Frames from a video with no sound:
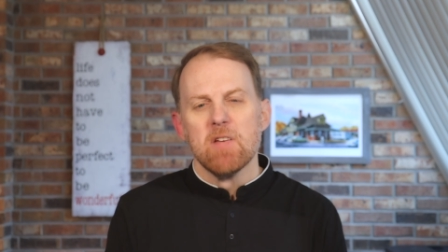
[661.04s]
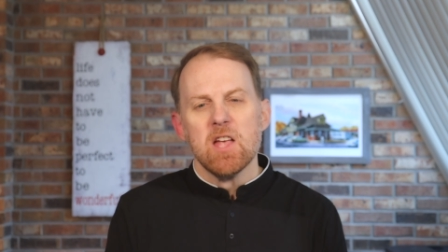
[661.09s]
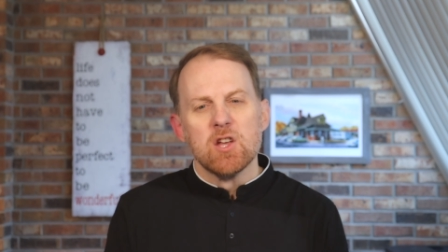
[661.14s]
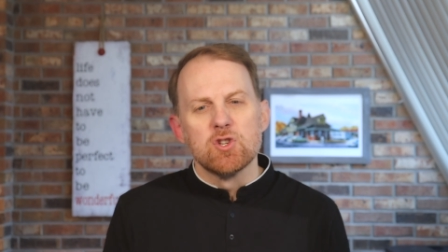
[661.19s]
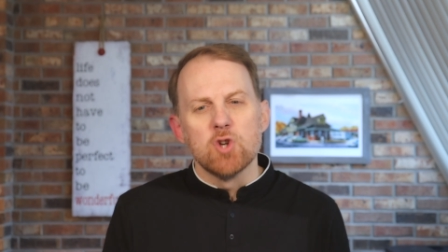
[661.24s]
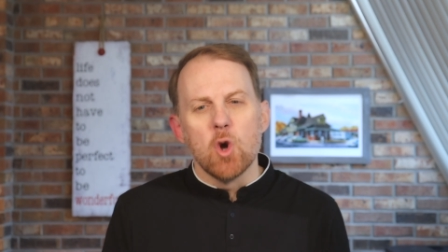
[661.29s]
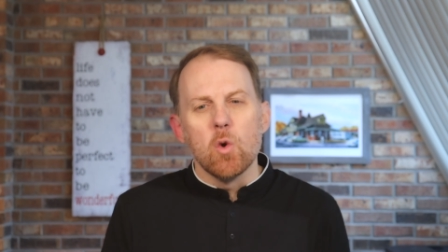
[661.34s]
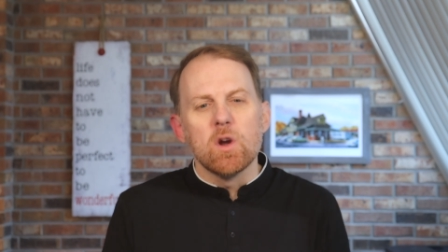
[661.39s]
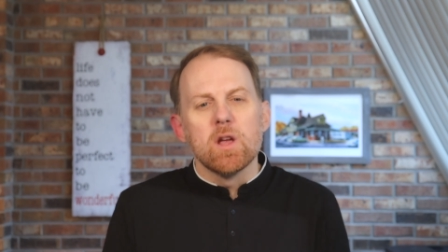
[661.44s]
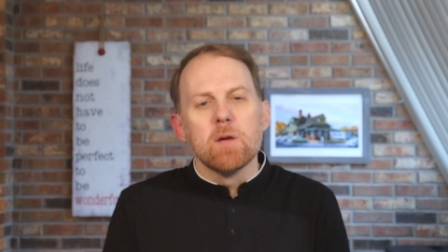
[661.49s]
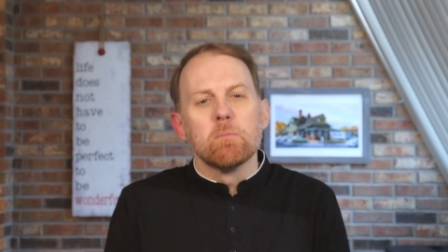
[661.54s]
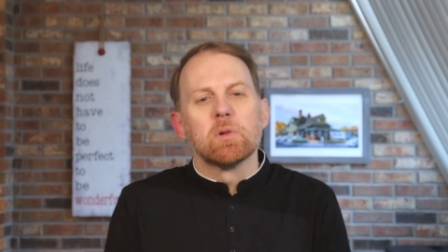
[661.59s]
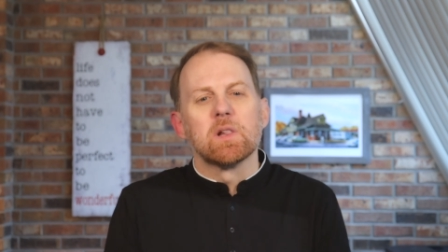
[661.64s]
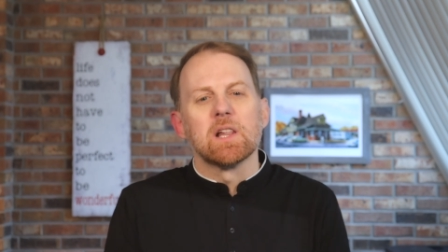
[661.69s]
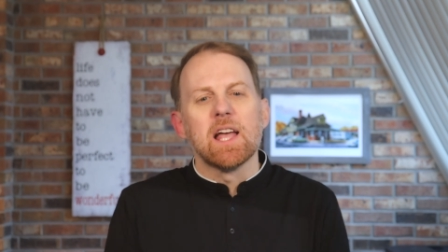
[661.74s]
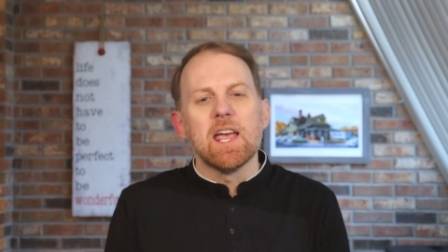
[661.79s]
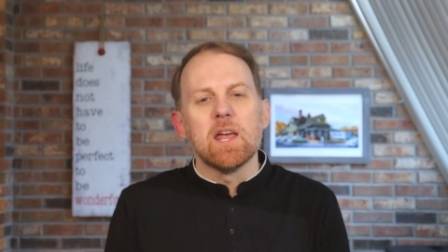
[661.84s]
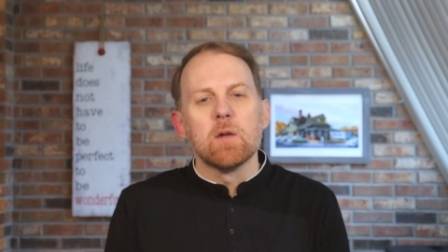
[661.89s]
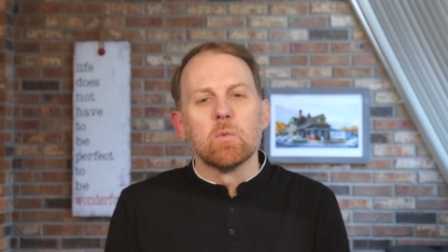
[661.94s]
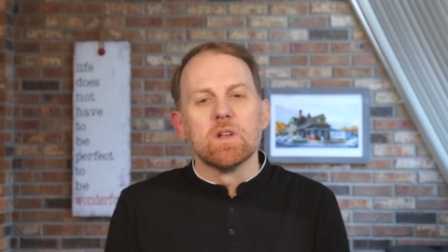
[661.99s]
Don't
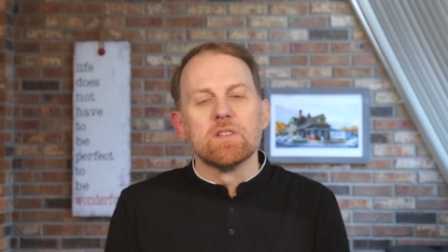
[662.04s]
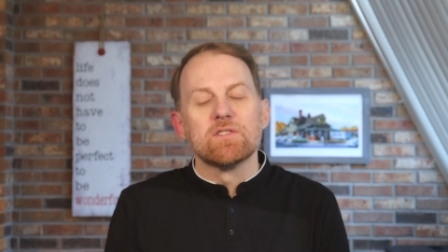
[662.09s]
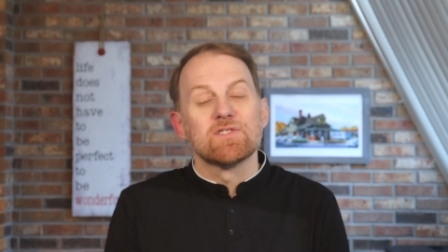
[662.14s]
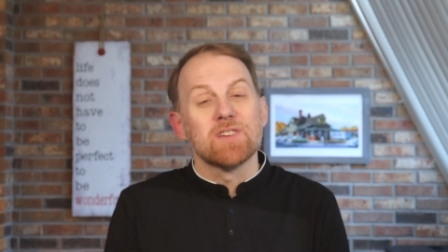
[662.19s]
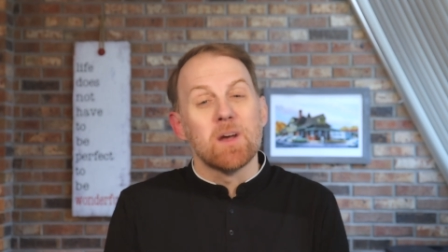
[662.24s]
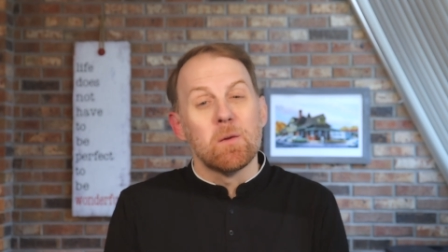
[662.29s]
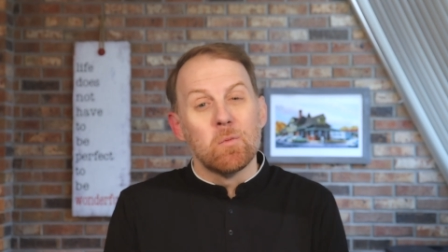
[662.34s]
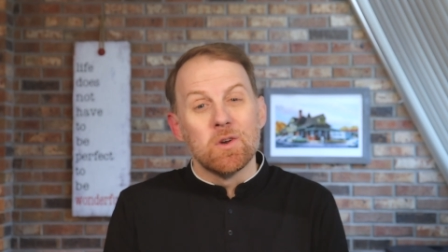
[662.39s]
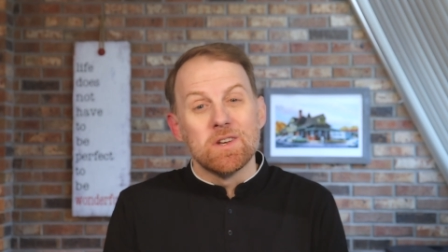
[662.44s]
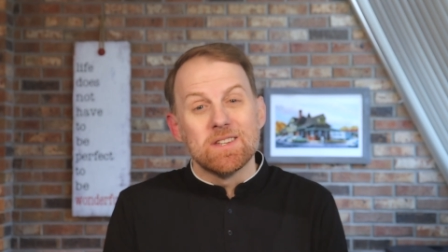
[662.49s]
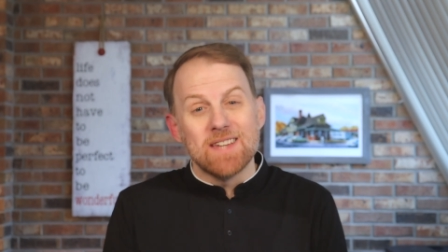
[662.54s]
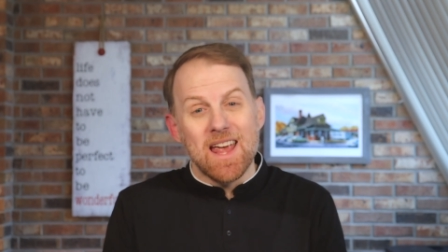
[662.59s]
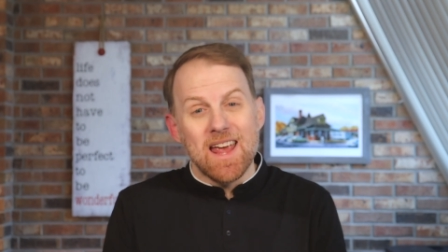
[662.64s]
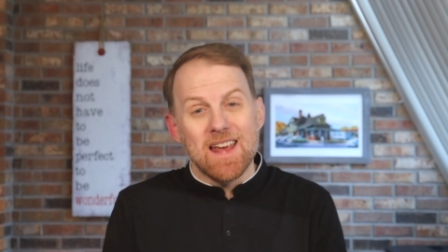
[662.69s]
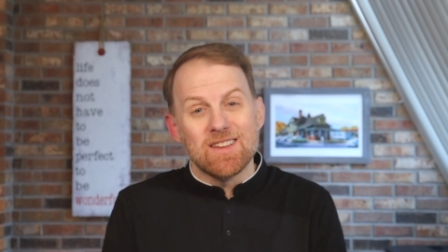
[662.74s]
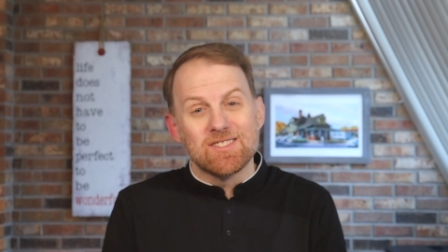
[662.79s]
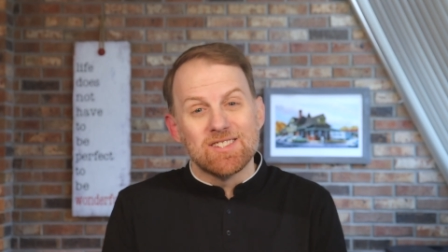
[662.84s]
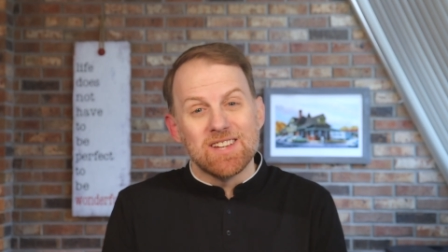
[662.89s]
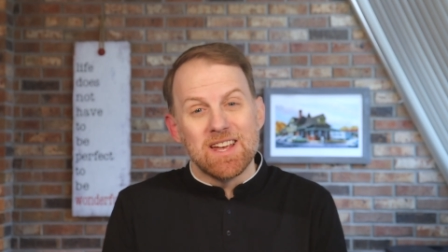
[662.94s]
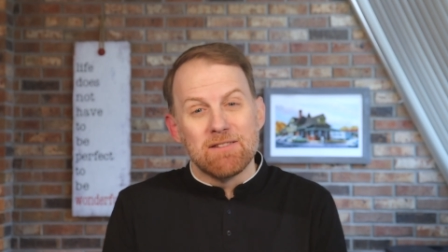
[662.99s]
complain when someone
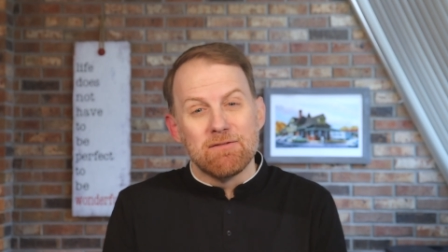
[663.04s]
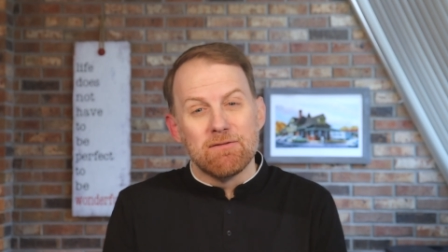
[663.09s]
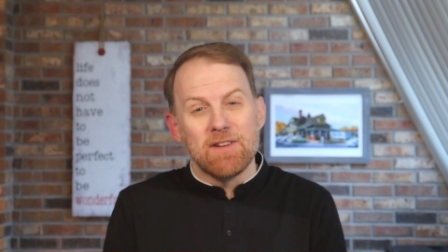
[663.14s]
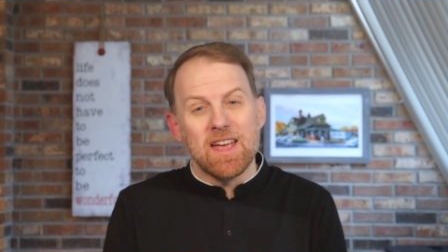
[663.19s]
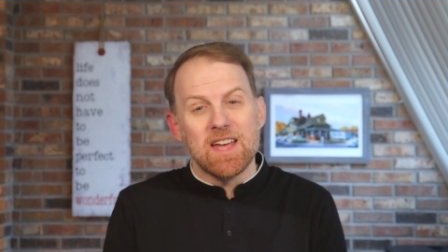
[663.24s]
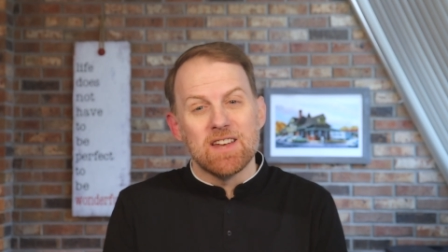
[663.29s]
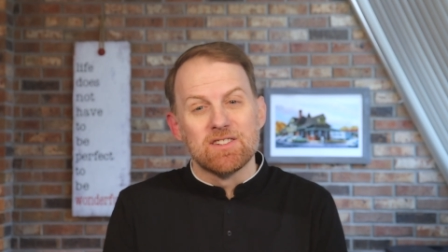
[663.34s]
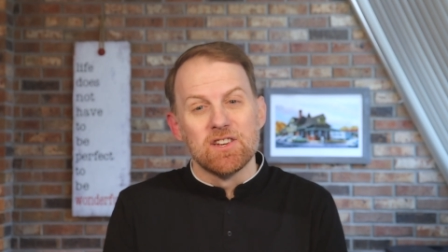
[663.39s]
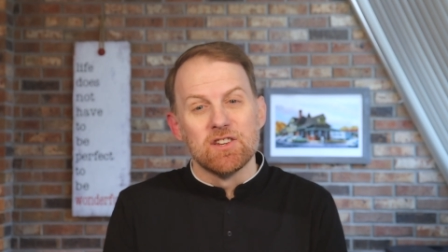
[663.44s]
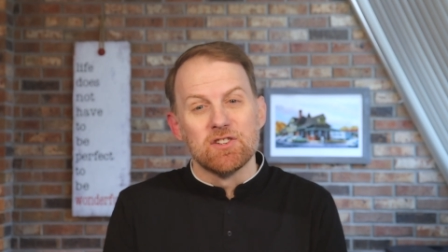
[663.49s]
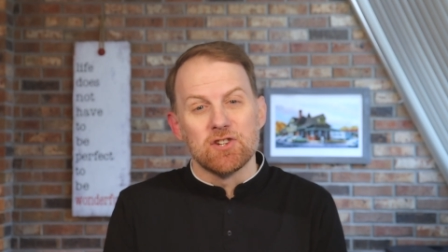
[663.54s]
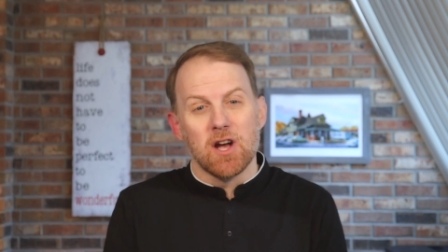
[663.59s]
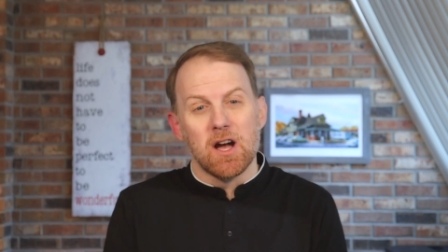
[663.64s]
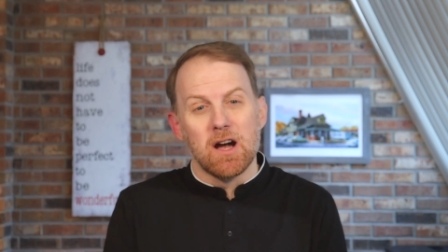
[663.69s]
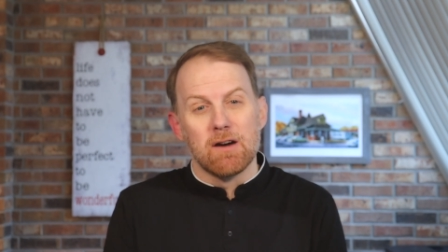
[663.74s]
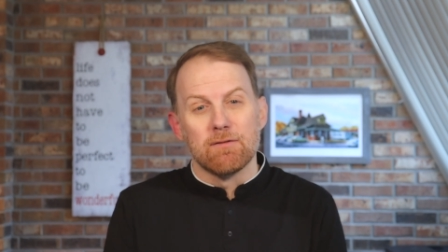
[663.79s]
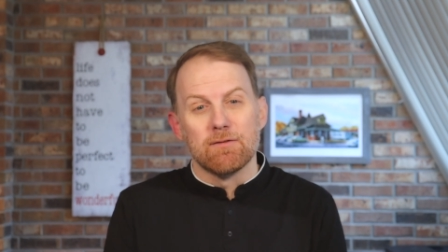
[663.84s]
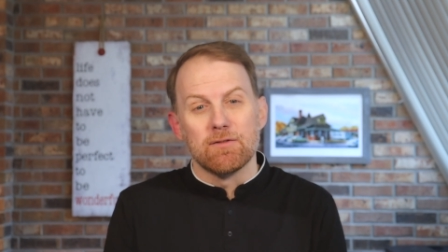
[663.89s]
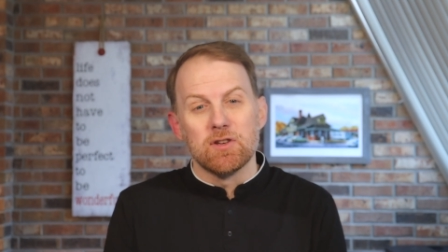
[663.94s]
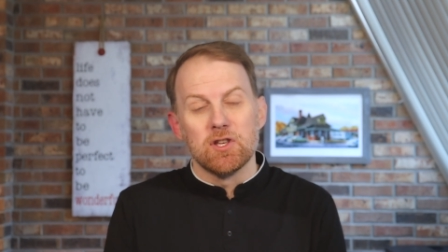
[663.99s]
takes advantage
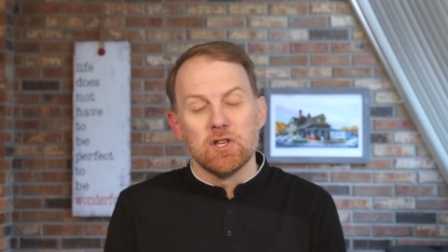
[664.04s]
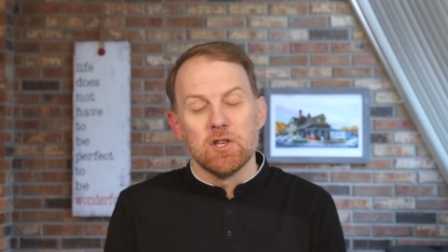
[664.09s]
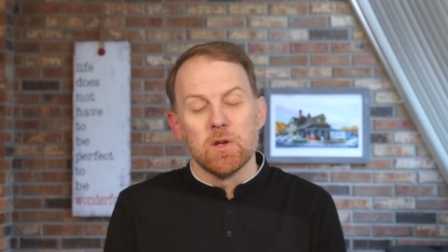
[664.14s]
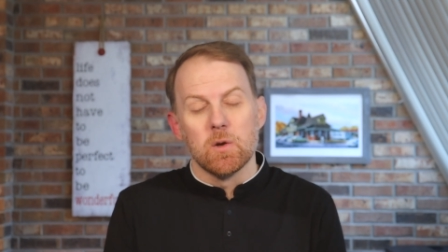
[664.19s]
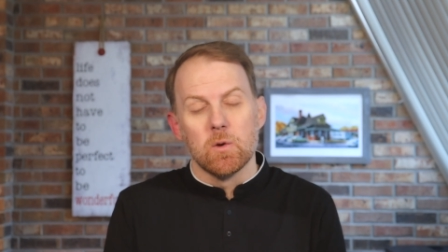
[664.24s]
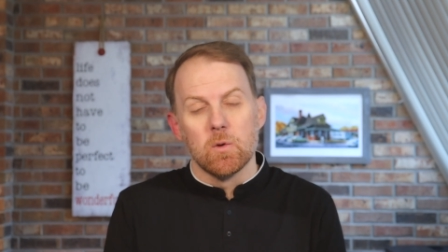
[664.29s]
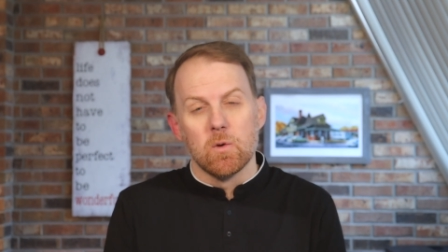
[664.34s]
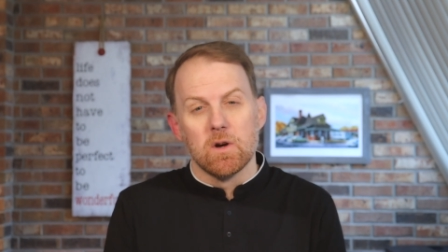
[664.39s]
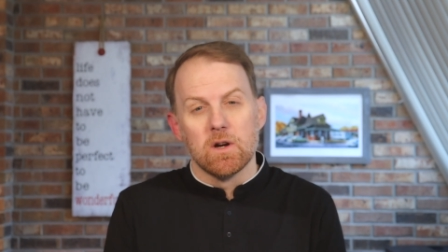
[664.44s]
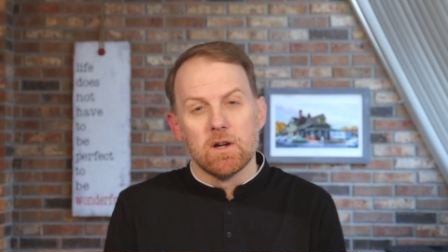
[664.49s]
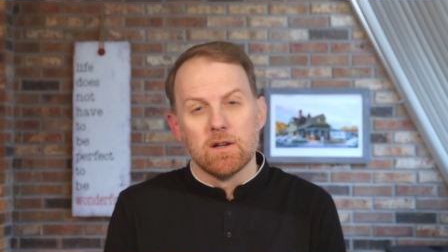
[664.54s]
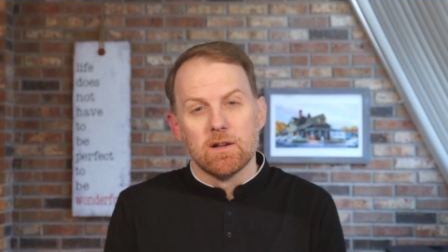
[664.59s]
of you.